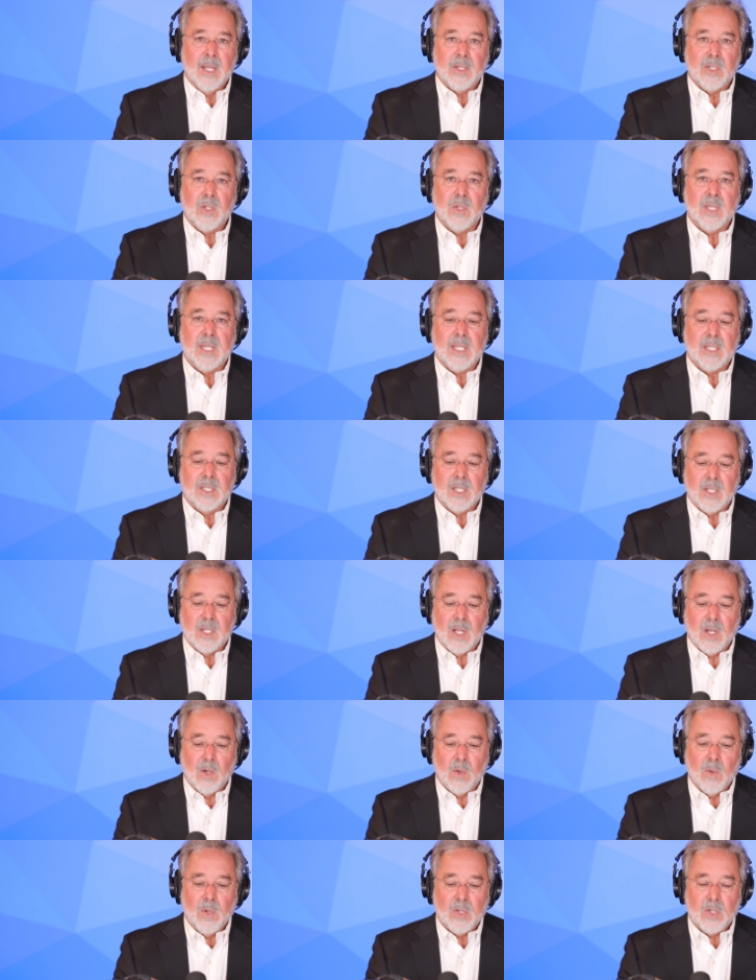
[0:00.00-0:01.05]
you need to
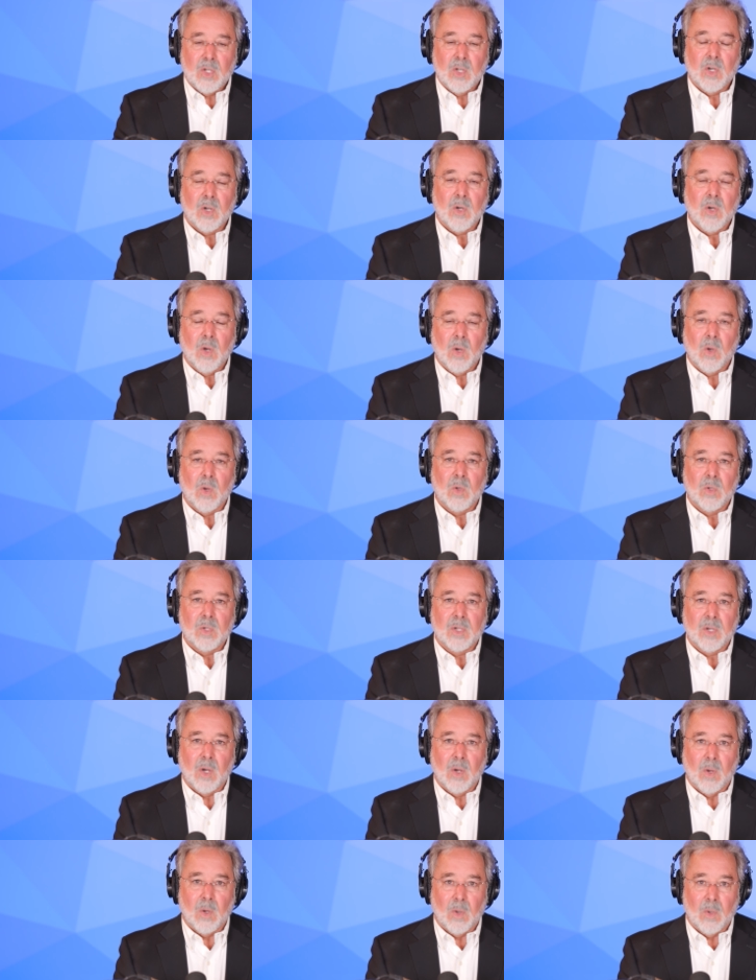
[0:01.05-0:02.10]
know your whole
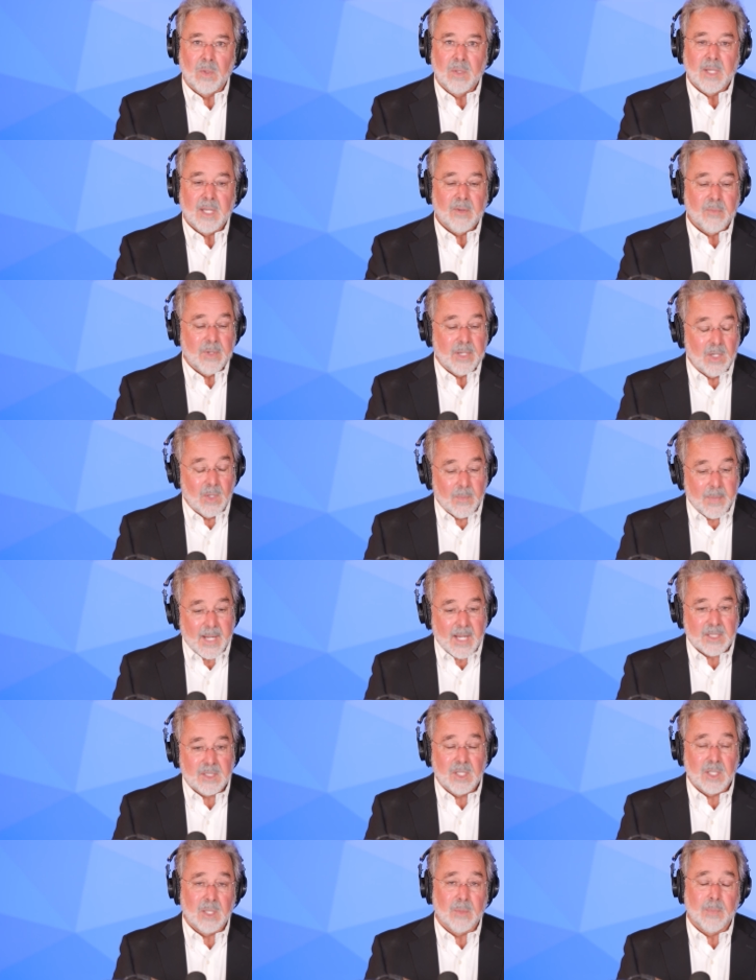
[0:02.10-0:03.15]
goal, if we go
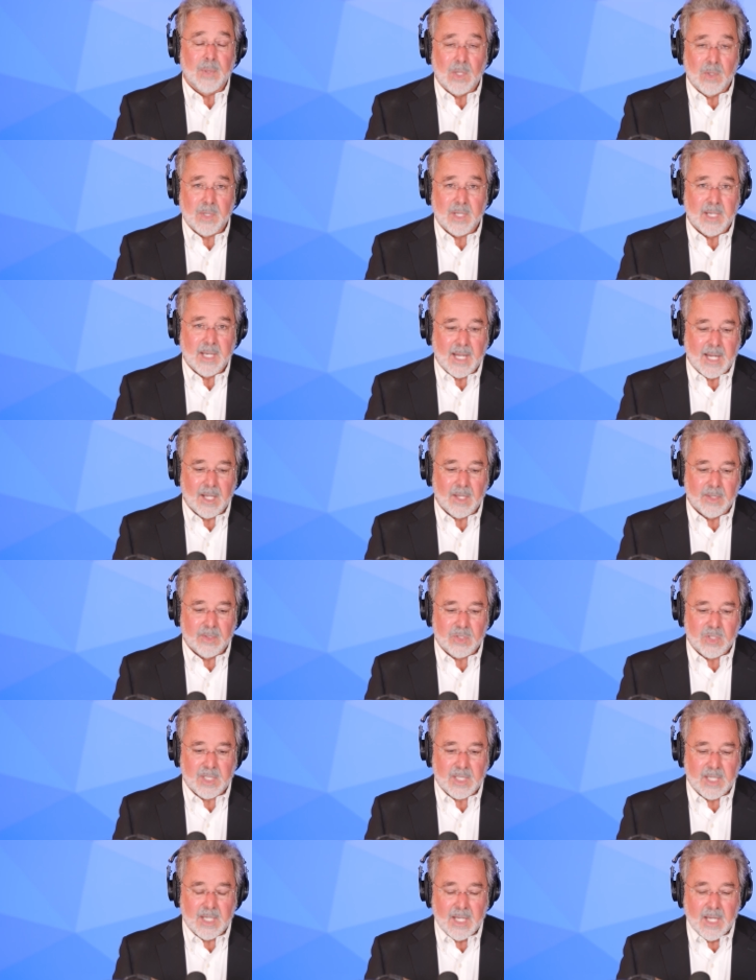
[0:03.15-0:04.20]
back to the boat
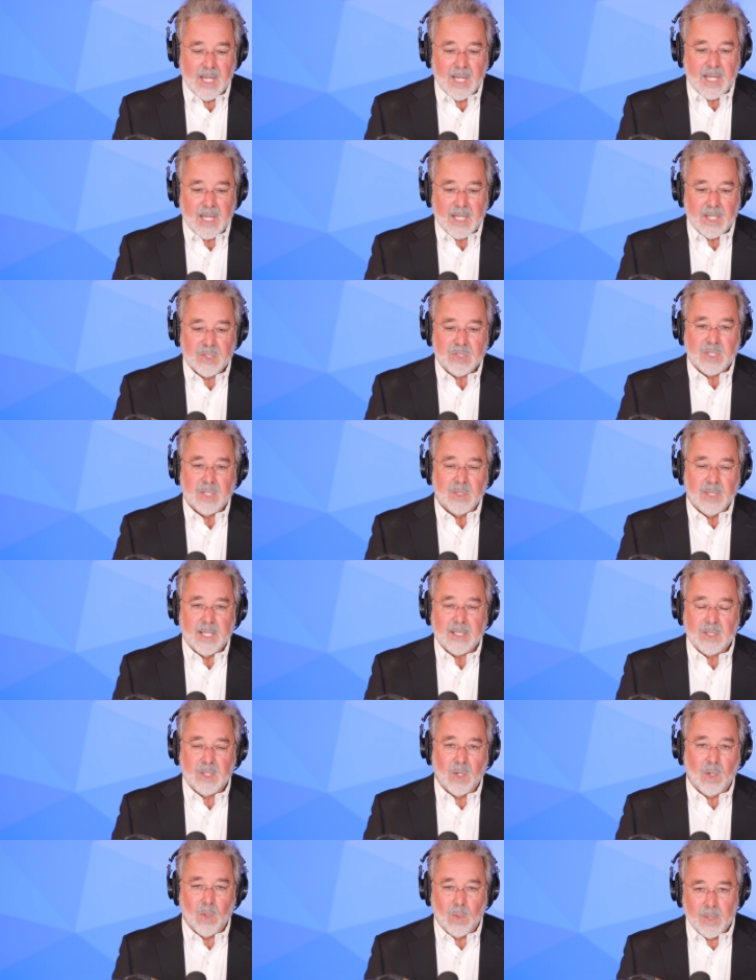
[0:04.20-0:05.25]
analogy, is to let
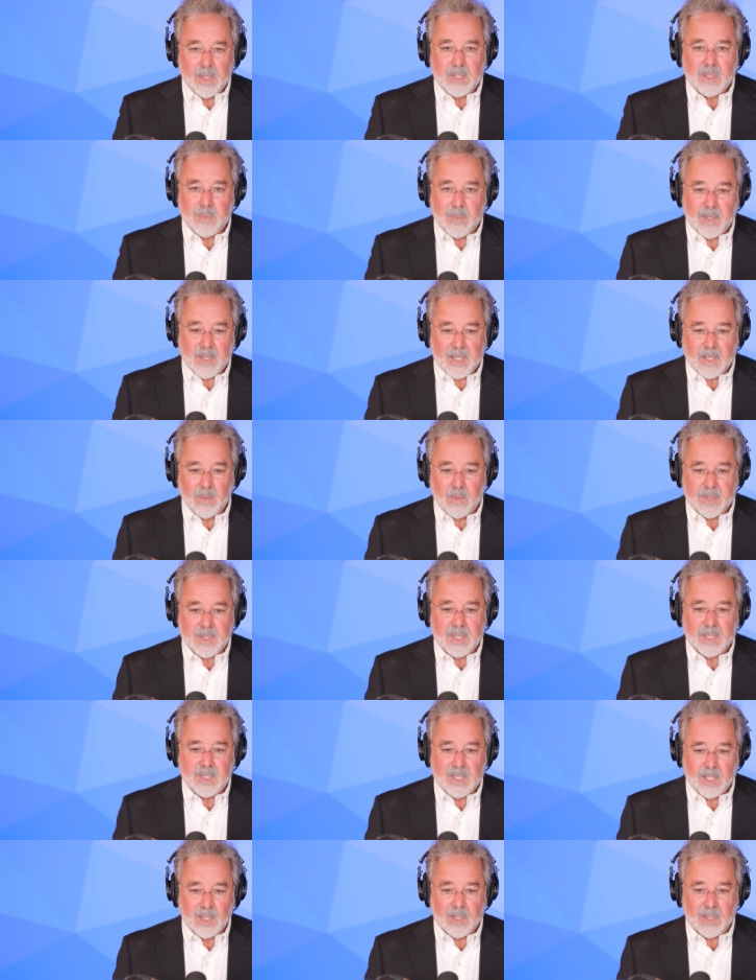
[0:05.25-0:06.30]
the Holy Spirit with the
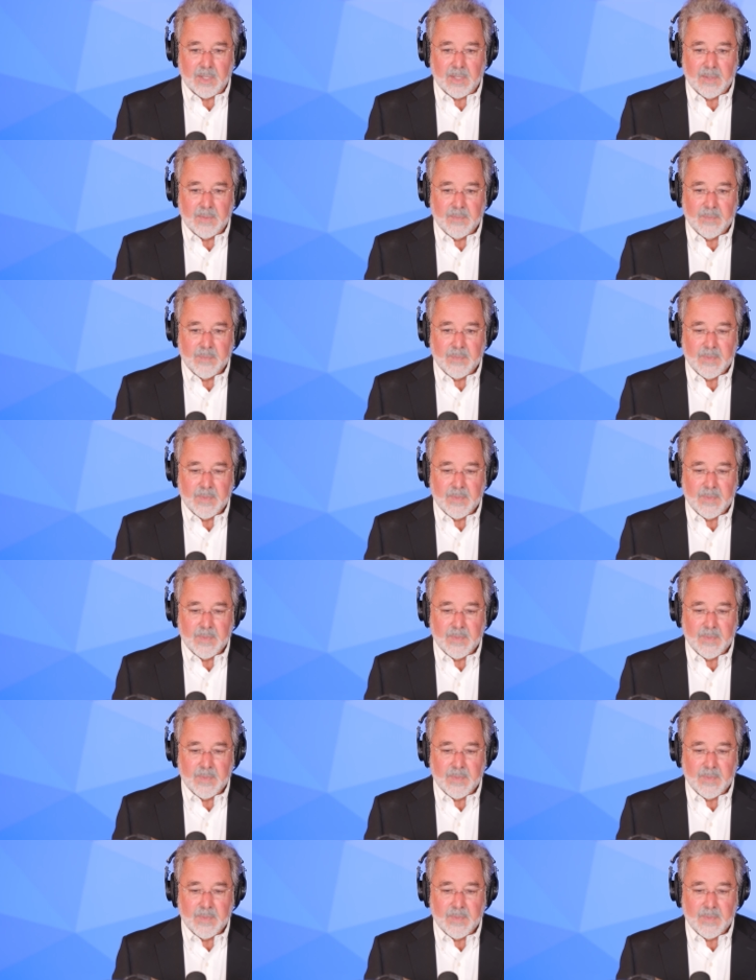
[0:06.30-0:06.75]
tiller